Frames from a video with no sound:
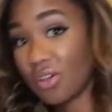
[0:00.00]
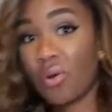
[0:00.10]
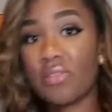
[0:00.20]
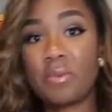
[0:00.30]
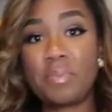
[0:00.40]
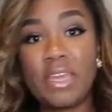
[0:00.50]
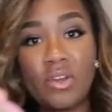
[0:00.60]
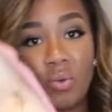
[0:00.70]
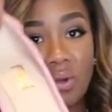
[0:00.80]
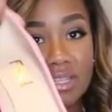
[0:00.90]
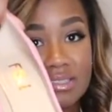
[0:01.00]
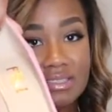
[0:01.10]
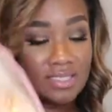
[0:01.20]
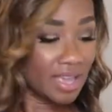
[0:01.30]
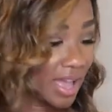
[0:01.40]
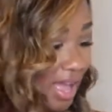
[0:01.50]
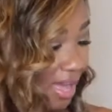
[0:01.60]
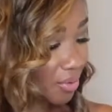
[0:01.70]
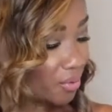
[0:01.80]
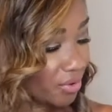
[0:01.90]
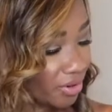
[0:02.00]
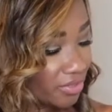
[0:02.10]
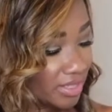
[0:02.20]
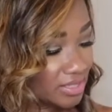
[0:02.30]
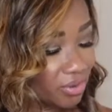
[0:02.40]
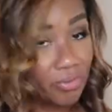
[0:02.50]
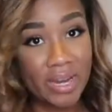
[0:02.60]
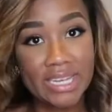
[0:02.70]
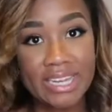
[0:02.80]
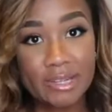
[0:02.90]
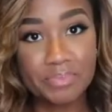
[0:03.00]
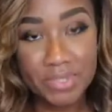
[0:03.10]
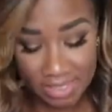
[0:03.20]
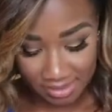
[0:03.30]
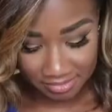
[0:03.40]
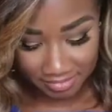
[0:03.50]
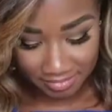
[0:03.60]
so on the pink ones, I ordered these little red lips.